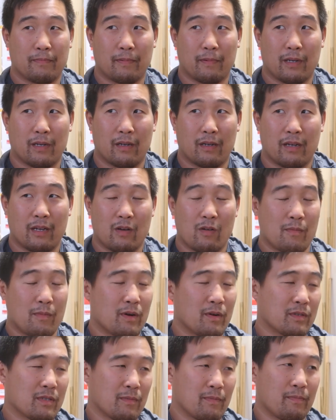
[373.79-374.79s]

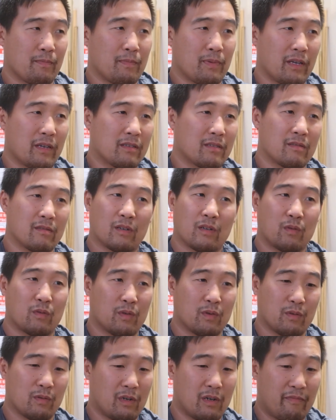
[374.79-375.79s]
Aramara is a place that
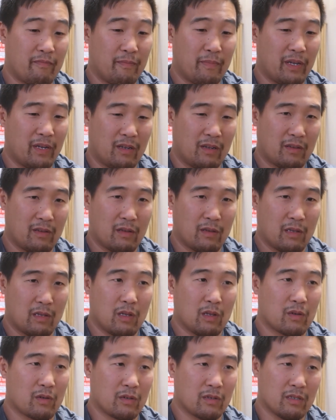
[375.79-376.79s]
I've been here
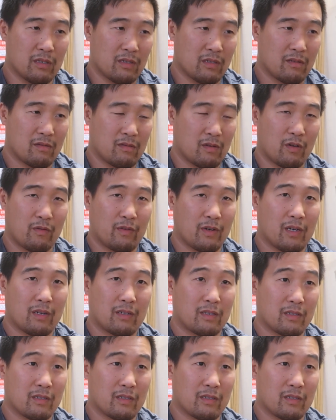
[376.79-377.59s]
the longest so far,